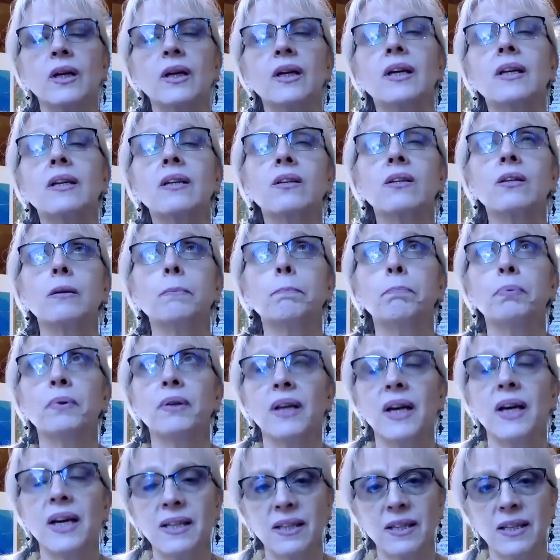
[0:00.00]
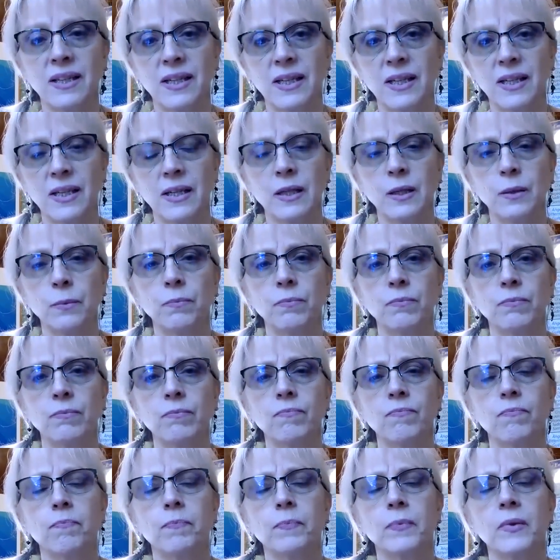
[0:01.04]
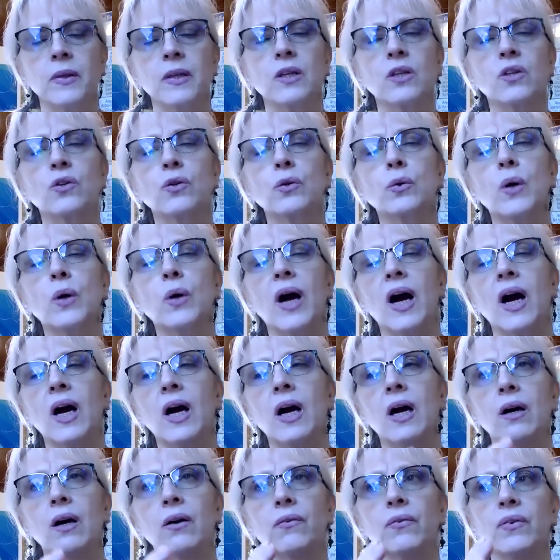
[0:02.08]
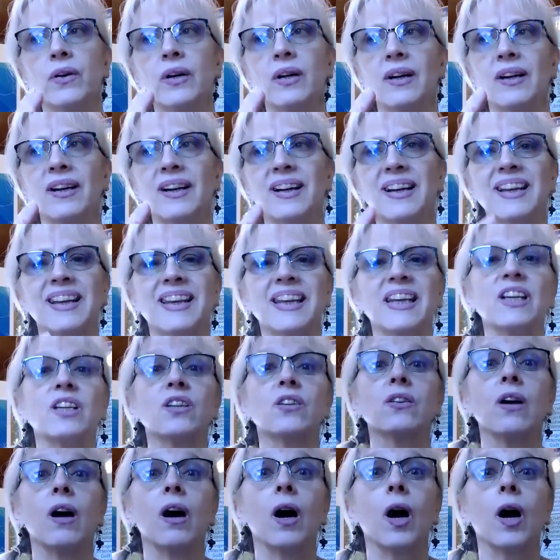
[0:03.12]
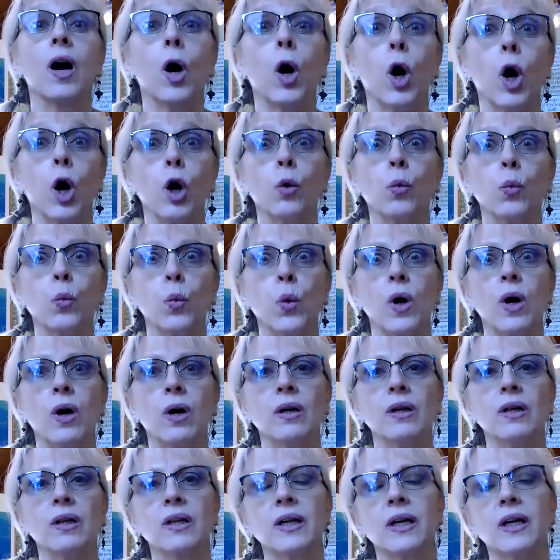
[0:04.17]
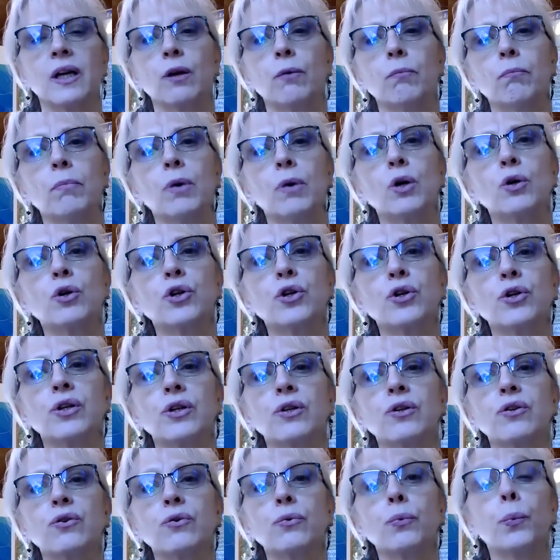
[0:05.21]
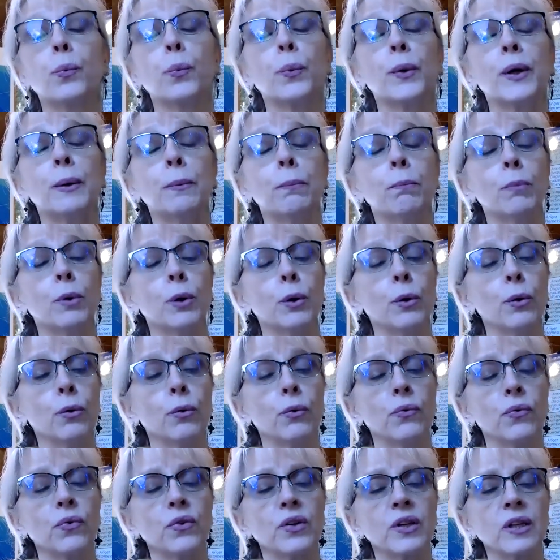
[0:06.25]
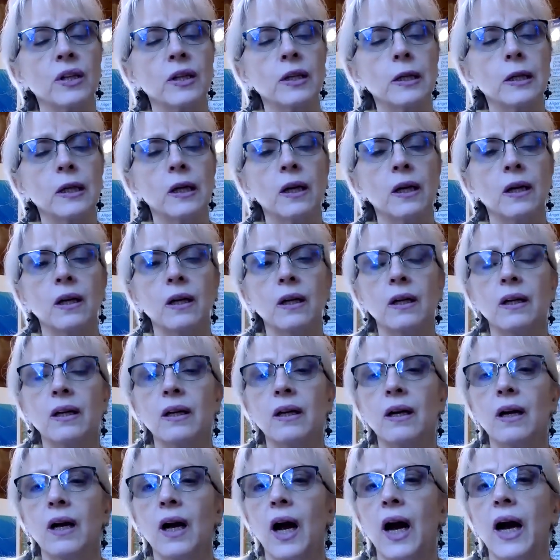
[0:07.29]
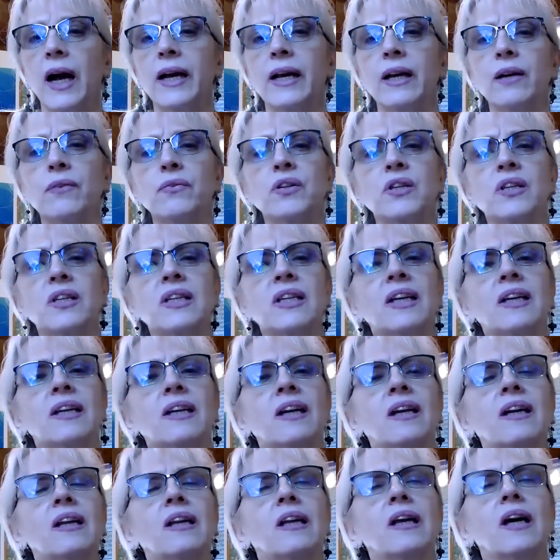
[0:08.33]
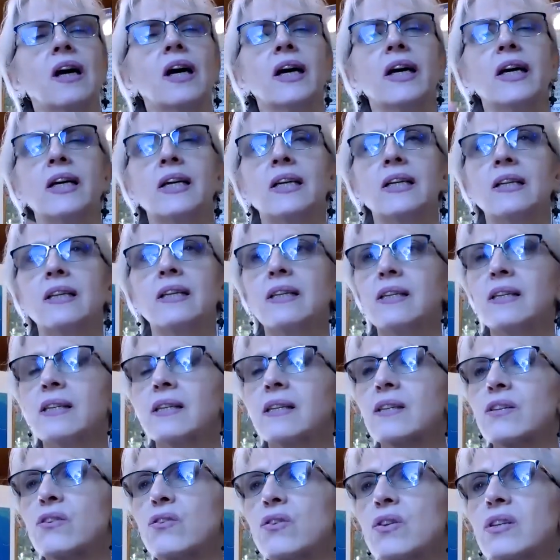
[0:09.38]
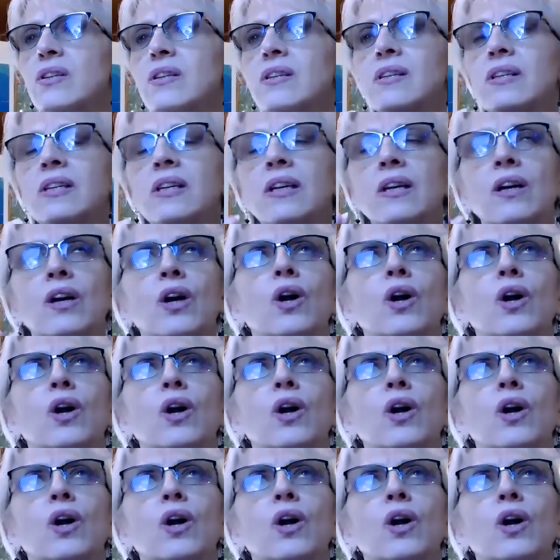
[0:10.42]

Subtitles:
It is a blessing to have these heart wall emotions removed. I have seen clients just